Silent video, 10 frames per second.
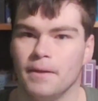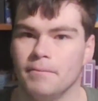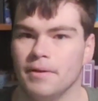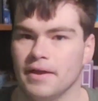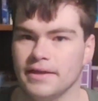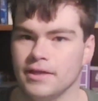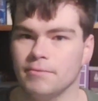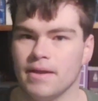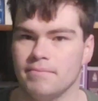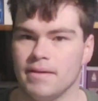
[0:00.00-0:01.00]
but you
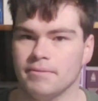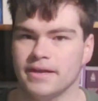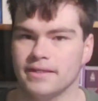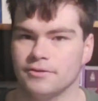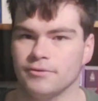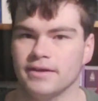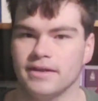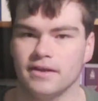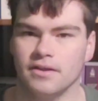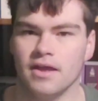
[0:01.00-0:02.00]
might be able to get through it
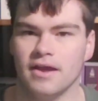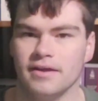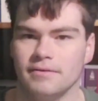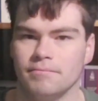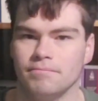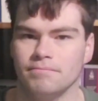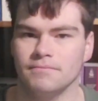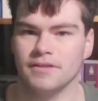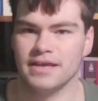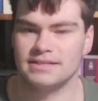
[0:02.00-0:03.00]
in a lot
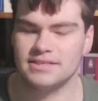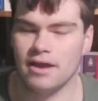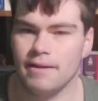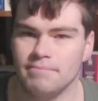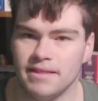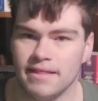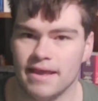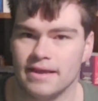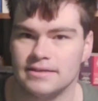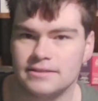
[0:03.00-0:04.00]
less time than
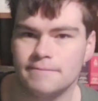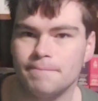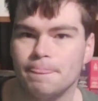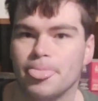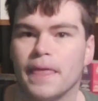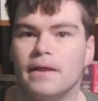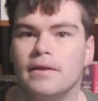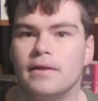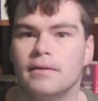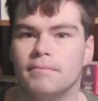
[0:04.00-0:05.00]
that.
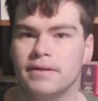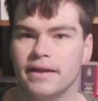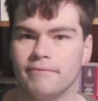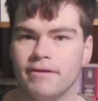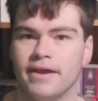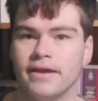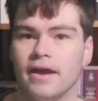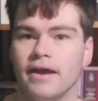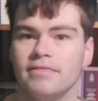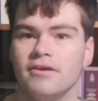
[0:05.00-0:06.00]
But anyway,
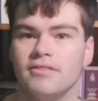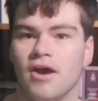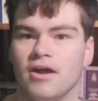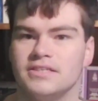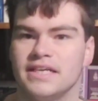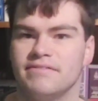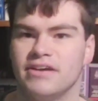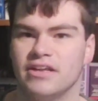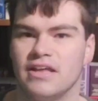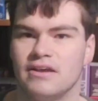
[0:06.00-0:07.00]
I thought The Haunting of
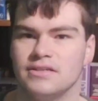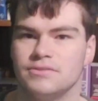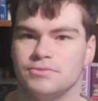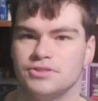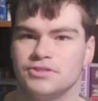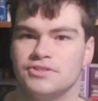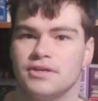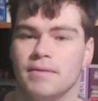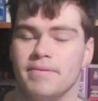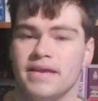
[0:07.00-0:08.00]
Hill House was just going
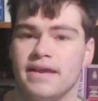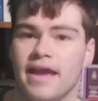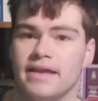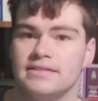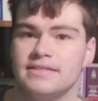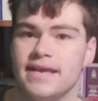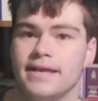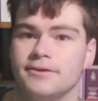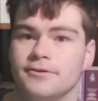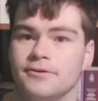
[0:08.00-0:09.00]
to be a
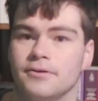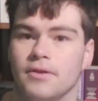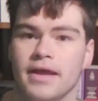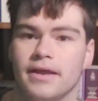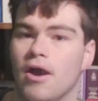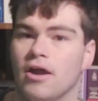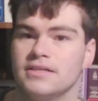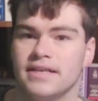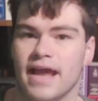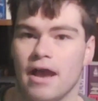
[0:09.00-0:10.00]
standard, like,
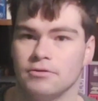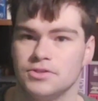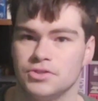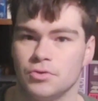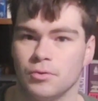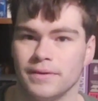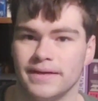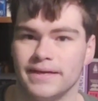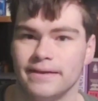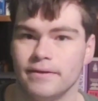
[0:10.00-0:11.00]
haunted house
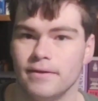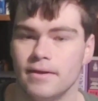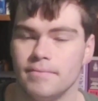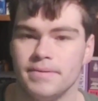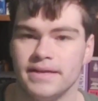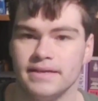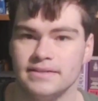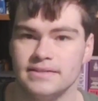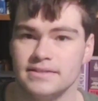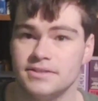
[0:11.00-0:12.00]
story,
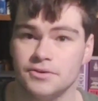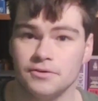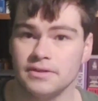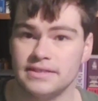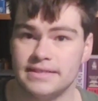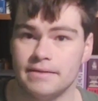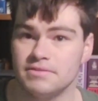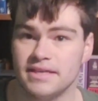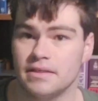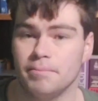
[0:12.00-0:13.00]
because it certainly seems
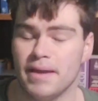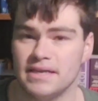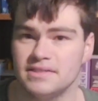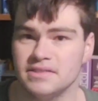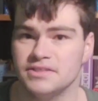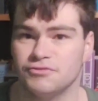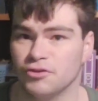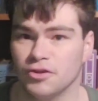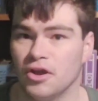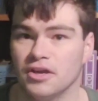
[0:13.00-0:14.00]
like the basis for
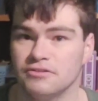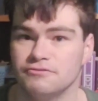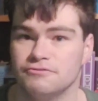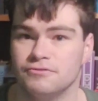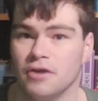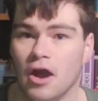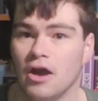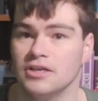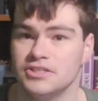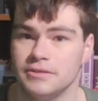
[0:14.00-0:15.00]
a lot of
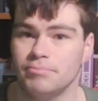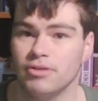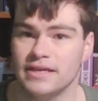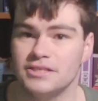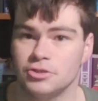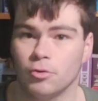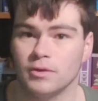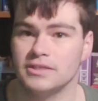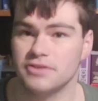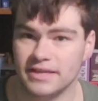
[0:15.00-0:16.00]
haunted place
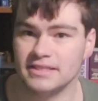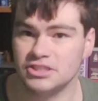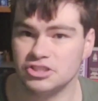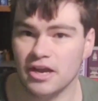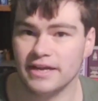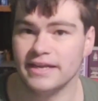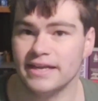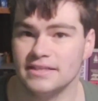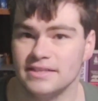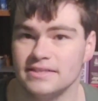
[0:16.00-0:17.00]
stories, like The Shining,
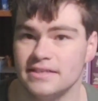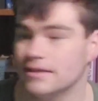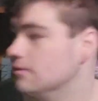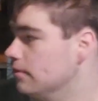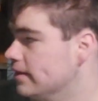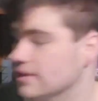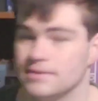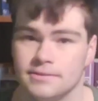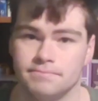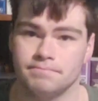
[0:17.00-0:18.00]
as I said, or I
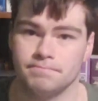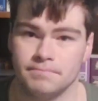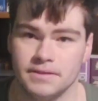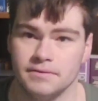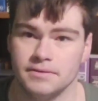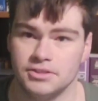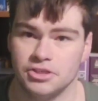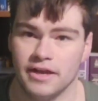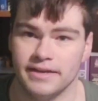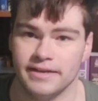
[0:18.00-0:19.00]
guess The
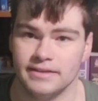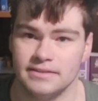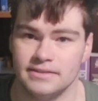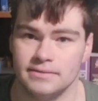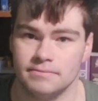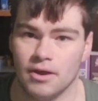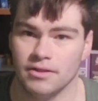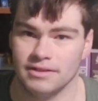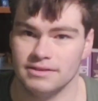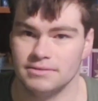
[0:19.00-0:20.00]
Shining, it's
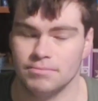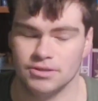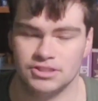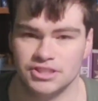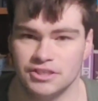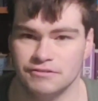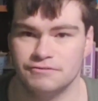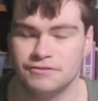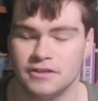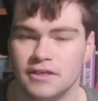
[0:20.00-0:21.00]
on this bookshelf.